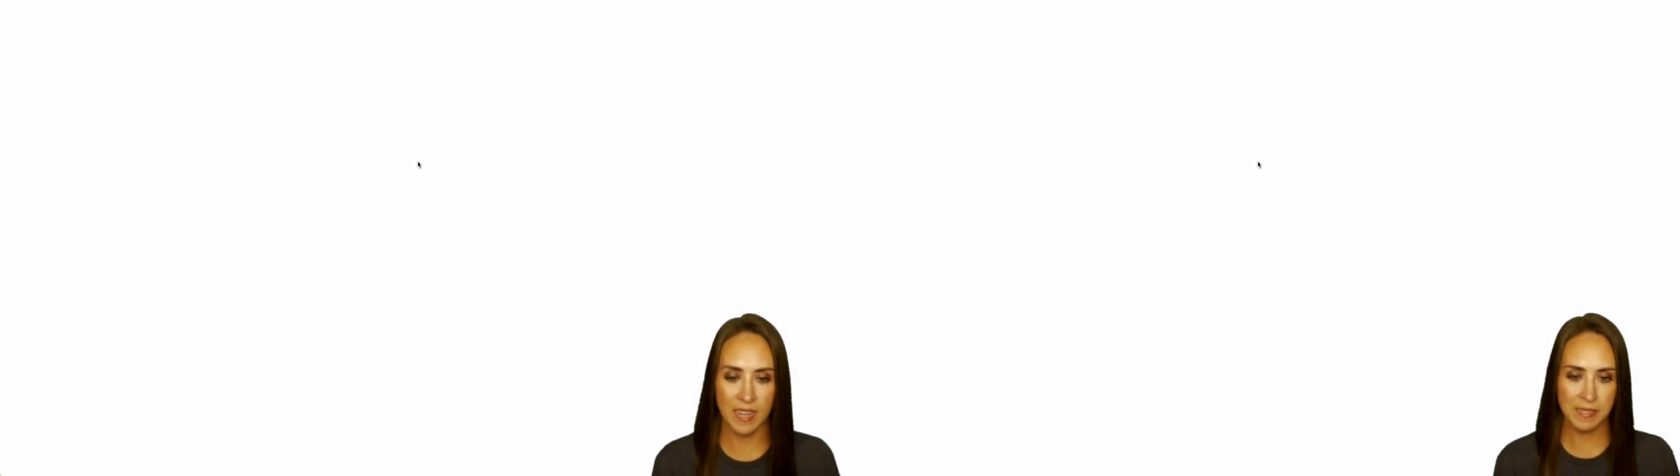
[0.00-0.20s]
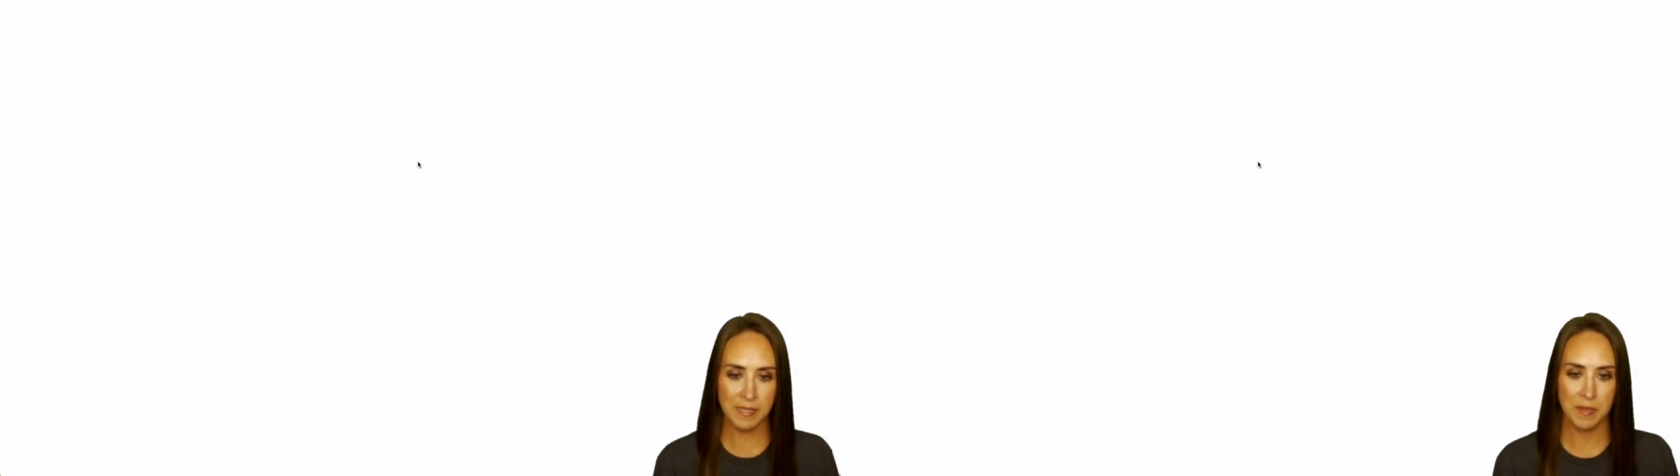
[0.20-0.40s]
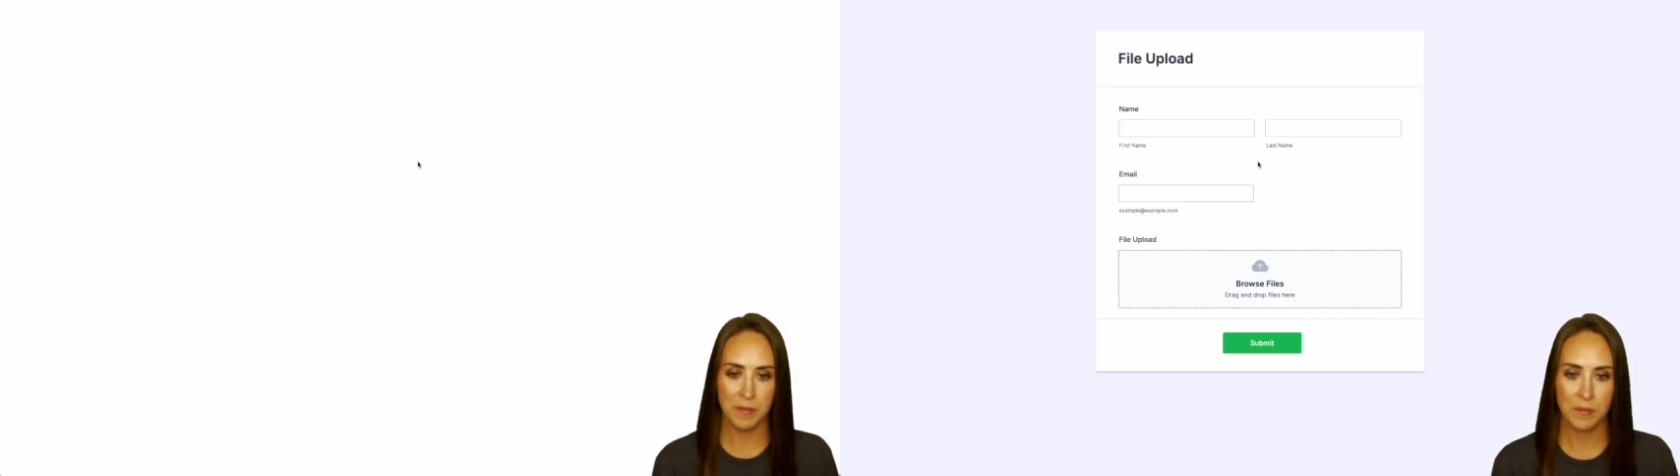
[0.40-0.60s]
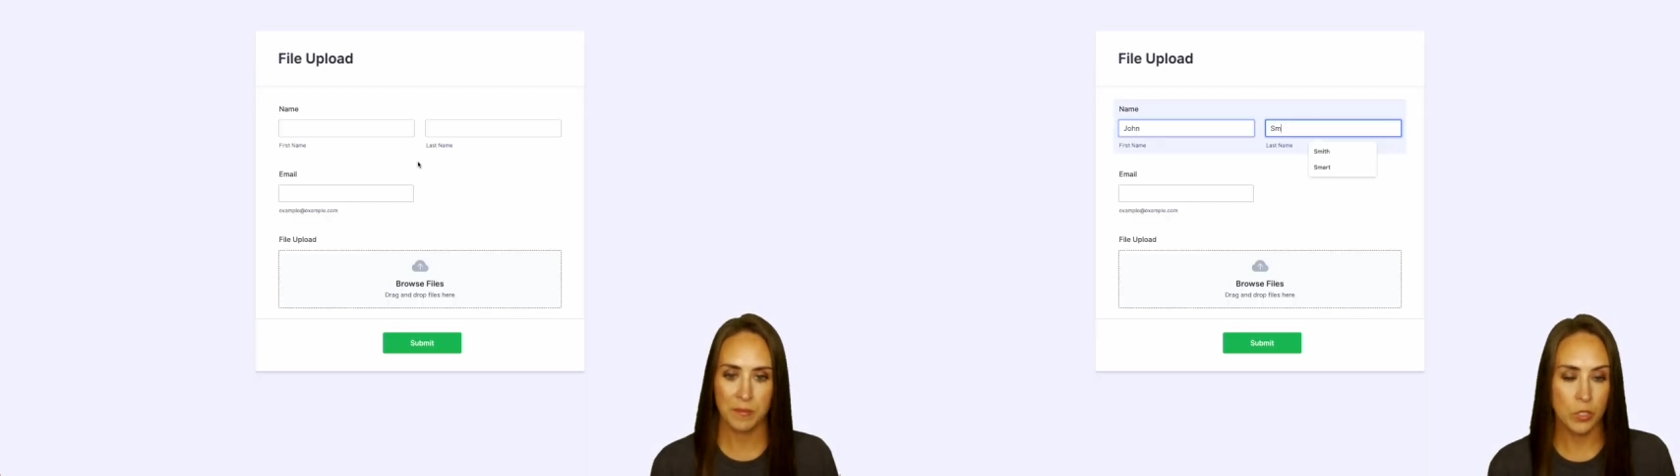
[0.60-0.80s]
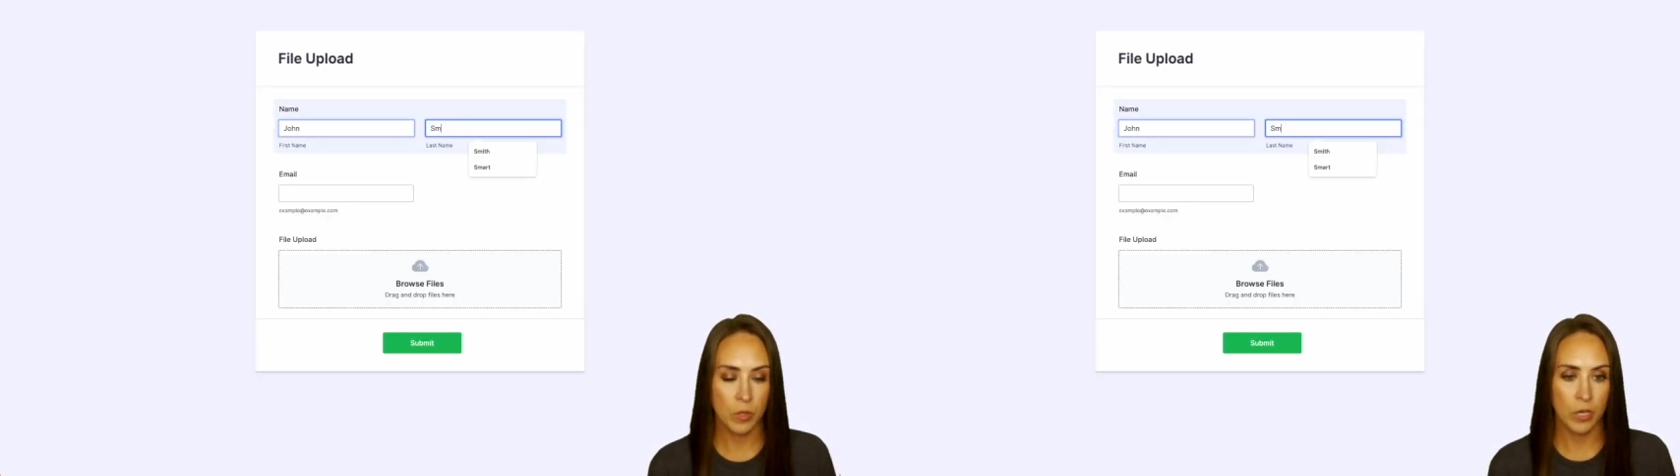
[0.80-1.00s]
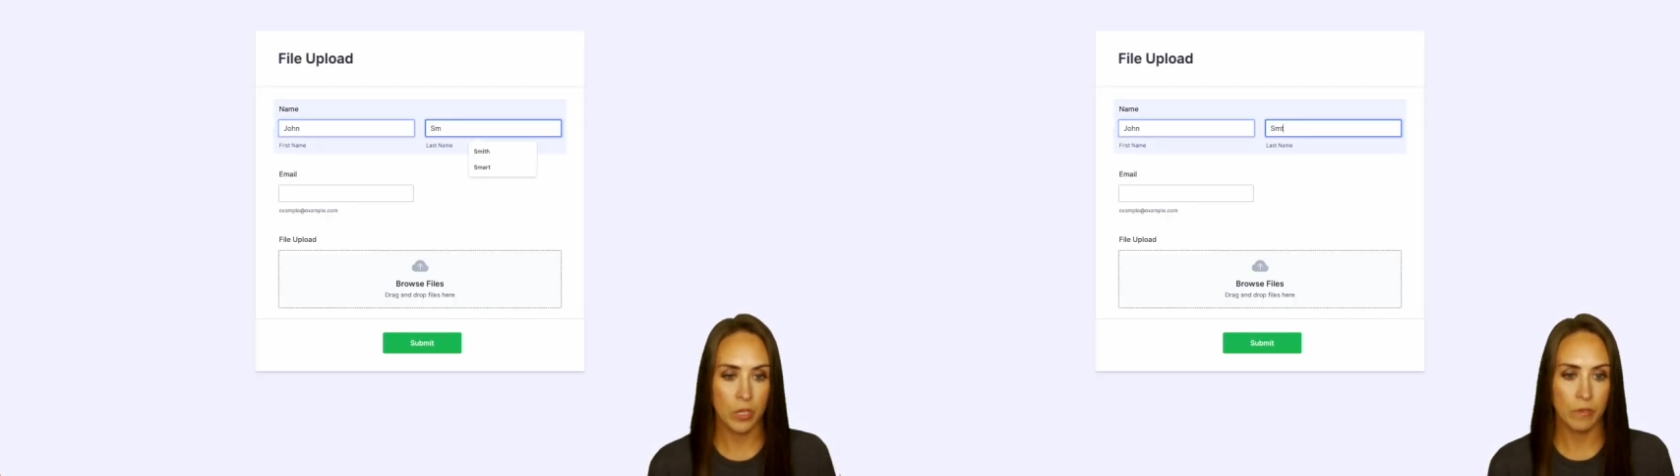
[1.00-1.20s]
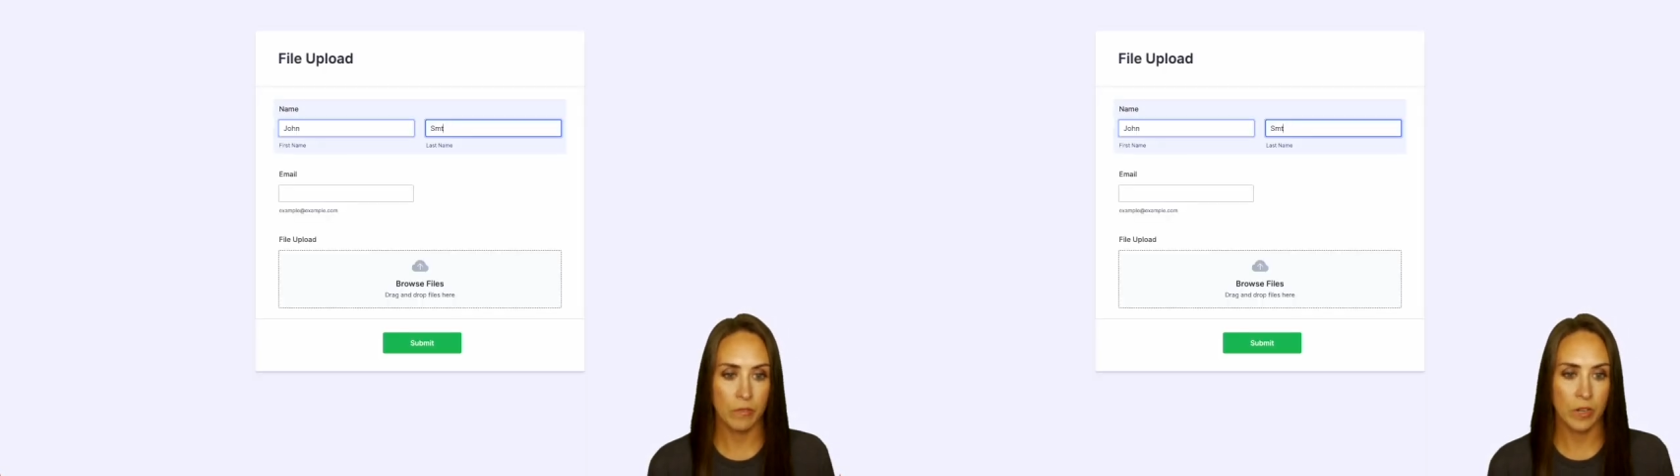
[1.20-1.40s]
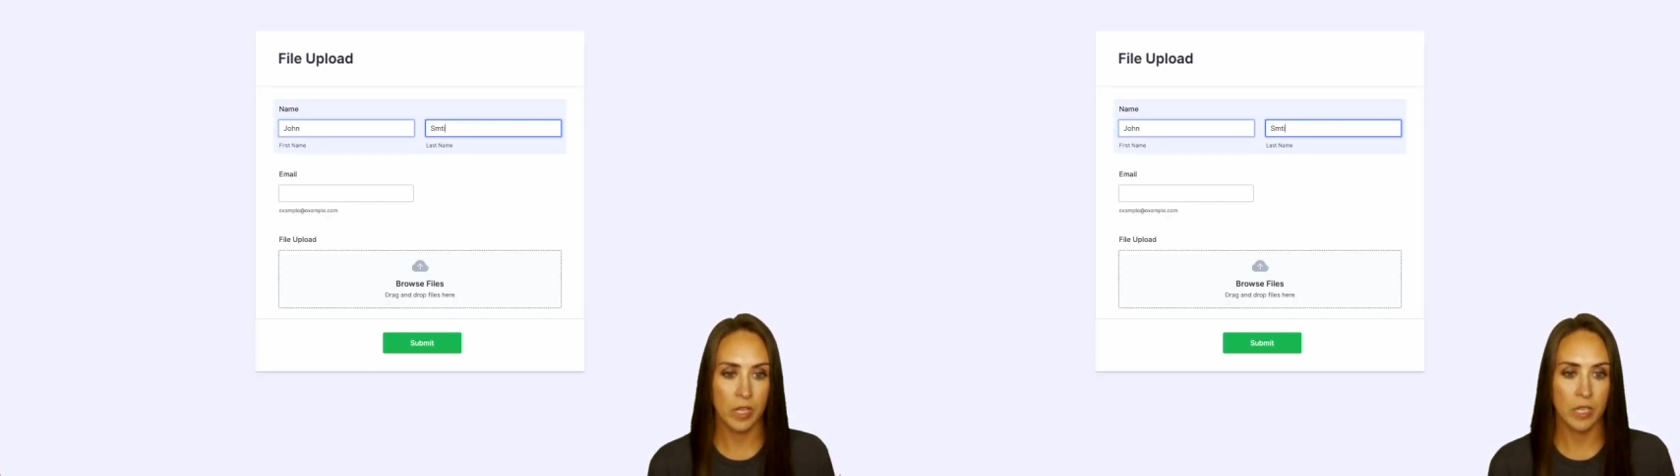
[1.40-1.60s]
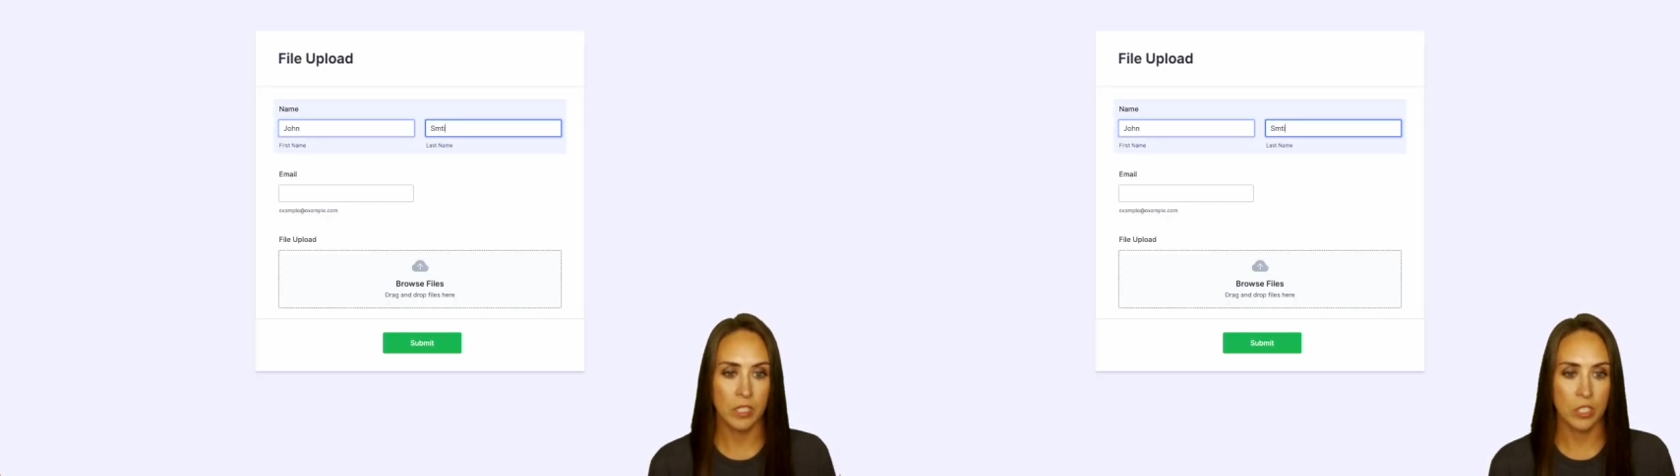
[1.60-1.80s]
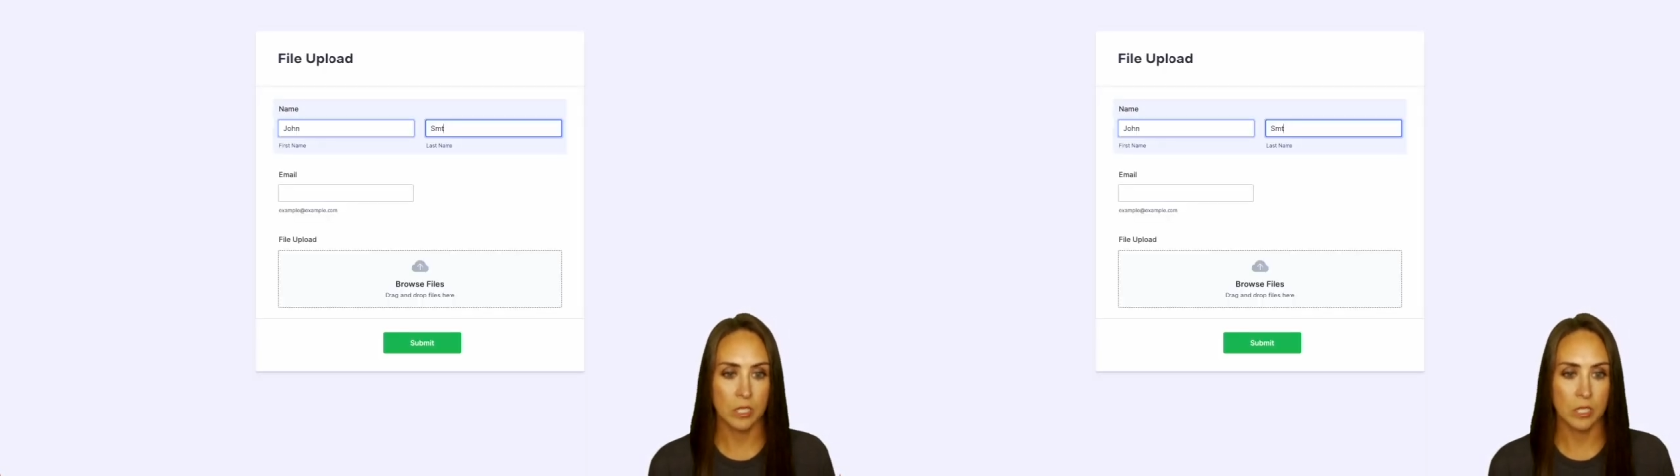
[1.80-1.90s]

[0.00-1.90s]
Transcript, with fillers: this a test. We'll do our good friend